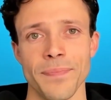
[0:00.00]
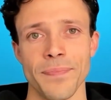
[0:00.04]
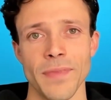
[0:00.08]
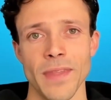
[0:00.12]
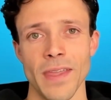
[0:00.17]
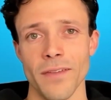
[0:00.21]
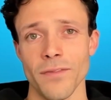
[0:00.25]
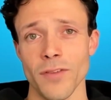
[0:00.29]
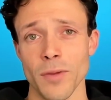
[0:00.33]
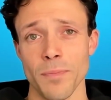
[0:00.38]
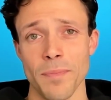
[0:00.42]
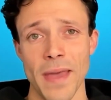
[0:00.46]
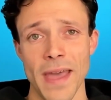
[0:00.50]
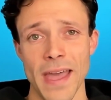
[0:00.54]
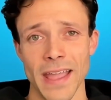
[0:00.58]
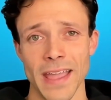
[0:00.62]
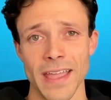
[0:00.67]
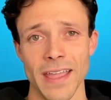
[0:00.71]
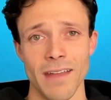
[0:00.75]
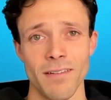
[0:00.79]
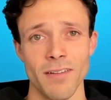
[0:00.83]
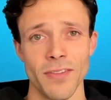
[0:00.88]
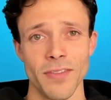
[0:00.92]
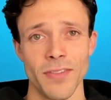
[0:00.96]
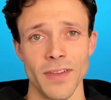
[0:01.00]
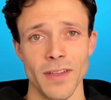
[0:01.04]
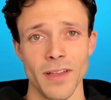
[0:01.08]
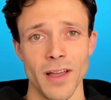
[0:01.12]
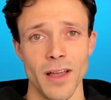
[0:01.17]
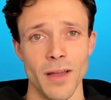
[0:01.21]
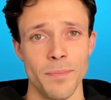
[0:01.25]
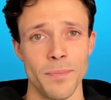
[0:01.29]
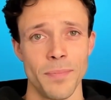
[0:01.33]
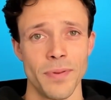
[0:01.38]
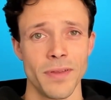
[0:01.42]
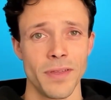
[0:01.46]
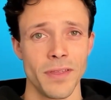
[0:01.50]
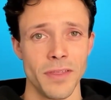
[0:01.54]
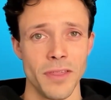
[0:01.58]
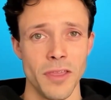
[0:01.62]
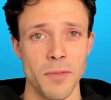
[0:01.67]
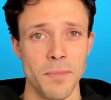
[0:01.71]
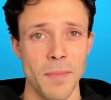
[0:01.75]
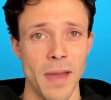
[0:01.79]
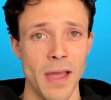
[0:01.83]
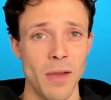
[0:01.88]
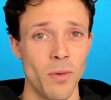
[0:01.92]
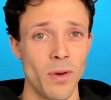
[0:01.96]
If you're packing everything up, you
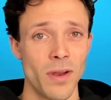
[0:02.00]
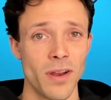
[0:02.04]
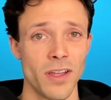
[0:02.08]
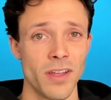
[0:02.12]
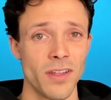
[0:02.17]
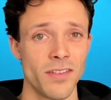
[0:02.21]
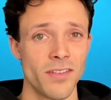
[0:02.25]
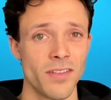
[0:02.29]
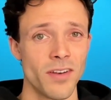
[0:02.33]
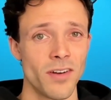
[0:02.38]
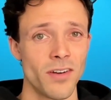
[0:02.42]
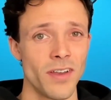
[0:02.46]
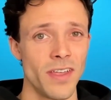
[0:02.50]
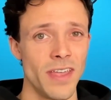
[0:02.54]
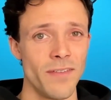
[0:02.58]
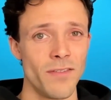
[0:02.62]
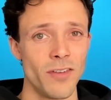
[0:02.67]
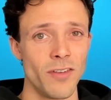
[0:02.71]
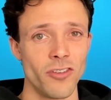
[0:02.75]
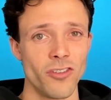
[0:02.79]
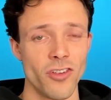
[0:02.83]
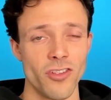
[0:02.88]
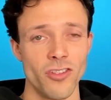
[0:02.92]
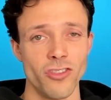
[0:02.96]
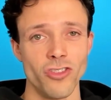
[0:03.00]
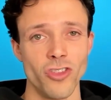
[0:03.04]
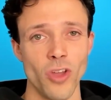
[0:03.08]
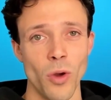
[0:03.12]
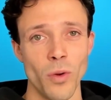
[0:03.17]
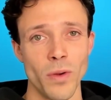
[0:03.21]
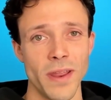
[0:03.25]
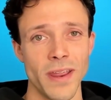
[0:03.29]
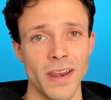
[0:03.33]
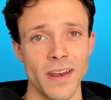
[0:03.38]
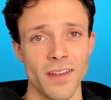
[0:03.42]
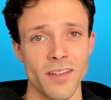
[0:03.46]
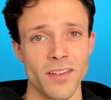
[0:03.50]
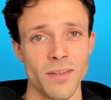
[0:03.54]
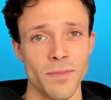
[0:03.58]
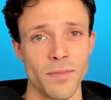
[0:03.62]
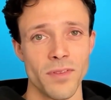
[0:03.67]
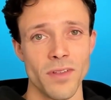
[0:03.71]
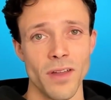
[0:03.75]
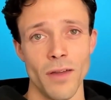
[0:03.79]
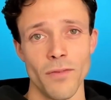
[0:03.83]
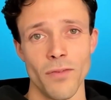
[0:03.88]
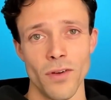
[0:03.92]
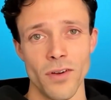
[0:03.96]
might want to consider even just donating some
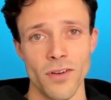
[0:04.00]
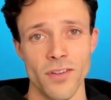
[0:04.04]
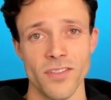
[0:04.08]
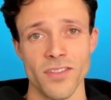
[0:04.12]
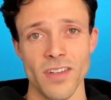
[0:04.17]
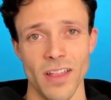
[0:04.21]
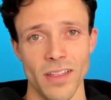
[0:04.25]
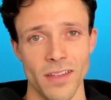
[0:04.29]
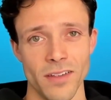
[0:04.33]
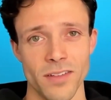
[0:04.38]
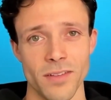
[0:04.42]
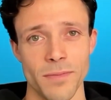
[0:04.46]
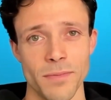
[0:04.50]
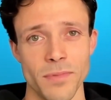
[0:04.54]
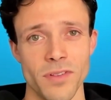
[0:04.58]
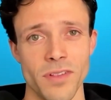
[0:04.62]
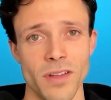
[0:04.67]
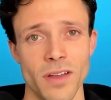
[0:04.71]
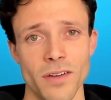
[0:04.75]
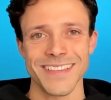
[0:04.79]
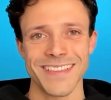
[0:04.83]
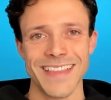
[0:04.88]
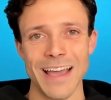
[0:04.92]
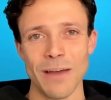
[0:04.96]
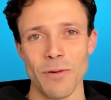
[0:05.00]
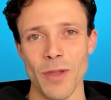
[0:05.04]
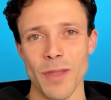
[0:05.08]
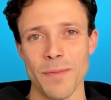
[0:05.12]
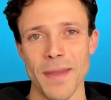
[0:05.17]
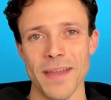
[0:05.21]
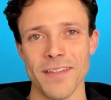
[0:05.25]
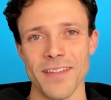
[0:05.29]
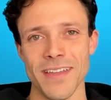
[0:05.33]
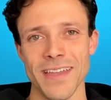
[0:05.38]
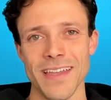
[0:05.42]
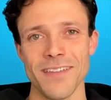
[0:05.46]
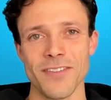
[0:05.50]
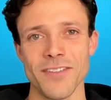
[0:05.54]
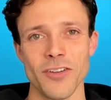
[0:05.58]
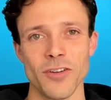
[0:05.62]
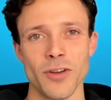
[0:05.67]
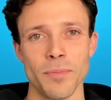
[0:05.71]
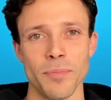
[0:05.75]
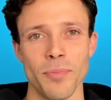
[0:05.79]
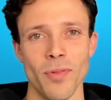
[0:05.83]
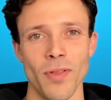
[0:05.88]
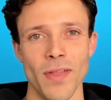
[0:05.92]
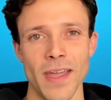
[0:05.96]
stuff or selling some stuff. That way it makes it easier to
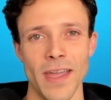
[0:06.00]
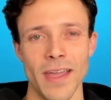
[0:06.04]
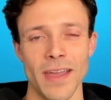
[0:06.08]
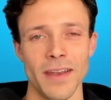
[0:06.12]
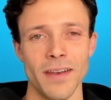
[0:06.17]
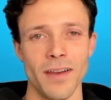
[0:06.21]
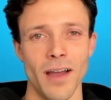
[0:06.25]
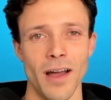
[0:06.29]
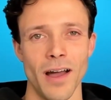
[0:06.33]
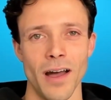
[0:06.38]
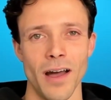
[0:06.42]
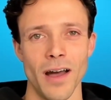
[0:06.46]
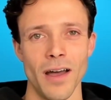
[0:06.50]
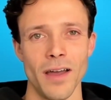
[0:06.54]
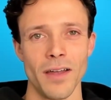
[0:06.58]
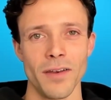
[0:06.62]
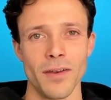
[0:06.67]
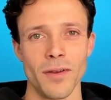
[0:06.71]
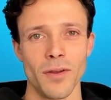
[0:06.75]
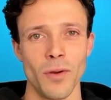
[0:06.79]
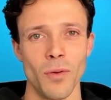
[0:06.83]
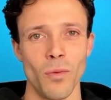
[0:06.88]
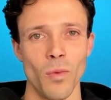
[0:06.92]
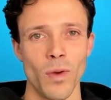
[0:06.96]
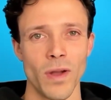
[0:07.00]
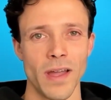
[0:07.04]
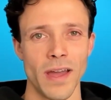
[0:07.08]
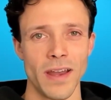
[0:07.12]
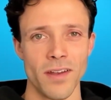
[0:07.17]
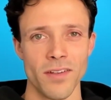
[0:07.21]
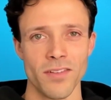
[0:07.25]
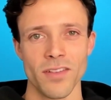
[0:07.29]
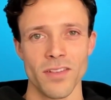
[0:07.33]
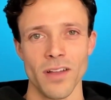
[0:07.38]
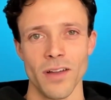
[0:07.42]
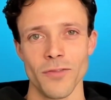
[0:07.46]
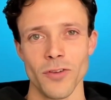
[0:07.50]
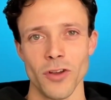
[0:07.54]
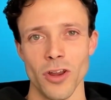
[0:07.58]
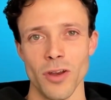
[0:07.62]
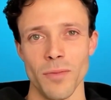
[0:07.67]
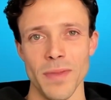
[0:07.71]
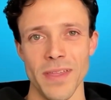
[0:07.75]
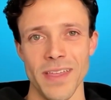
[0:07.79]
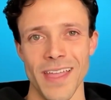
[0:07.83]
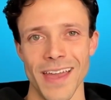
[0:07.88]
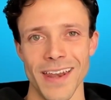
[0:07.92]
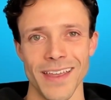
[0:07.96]
plan on what kind of stuff you're going to
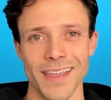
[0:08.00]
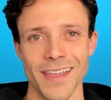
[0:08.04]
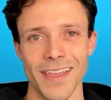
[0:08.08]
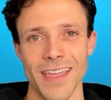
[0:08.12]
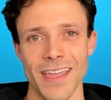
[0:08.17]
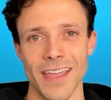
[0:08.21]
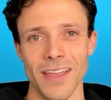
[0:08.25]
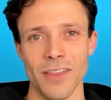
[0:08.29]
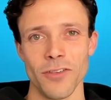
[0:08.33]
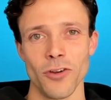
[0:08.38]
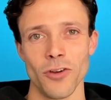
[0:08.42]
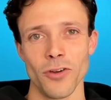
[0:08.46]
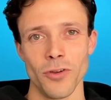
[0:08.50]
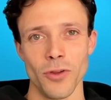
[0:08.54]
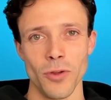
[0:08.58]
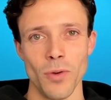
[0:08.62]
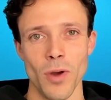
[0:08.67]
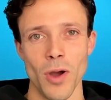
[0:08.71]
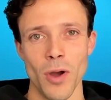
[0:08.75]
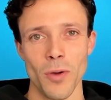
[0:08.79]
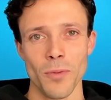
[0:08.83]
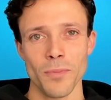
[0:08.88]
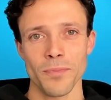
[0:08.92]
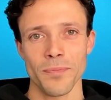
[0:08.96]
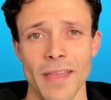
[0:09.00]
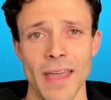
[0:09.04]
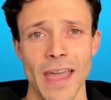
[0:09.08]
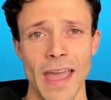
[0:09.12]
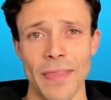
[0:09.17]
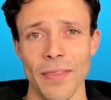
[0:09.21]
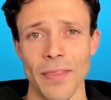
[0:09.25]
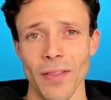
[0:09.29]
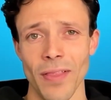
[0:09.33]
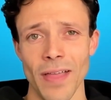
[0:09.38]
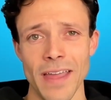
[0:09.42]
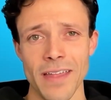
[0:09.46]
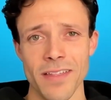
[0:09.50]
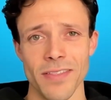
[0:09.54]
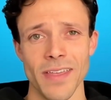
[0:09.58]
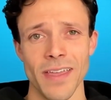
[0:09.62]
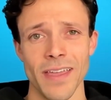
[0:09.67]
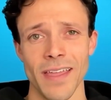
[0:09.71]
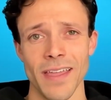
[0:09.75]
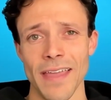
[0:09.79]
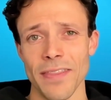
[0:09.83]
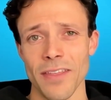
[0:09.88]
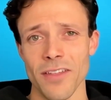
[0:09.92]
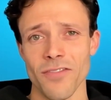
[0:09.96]
be getting in your new home. And the last
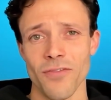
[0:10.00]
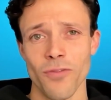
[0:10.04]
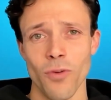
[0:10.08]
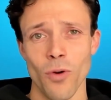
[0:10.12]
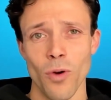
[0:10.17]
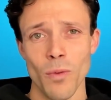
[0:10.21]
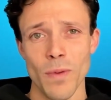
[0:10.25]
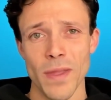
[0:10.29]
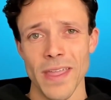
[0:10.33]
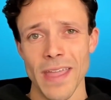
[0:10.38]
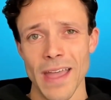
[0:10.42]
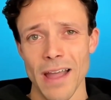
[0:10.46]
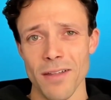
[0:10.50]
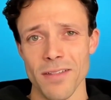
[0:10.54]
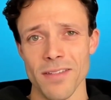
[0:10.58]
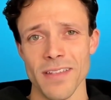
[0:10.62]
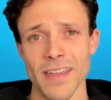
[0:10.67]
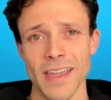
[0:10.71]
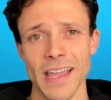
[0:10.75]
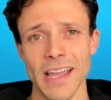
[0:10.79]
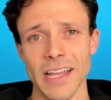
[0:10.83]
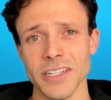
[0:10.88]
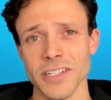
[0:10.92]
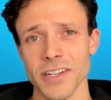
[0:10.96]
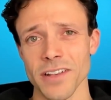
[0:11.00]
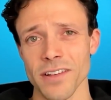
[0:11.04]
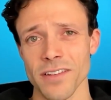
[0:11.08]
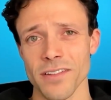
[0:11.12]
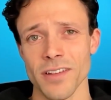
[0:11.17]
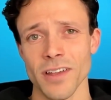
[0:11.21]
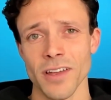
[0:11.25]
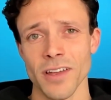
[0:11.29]
thing at this 4 week out stage is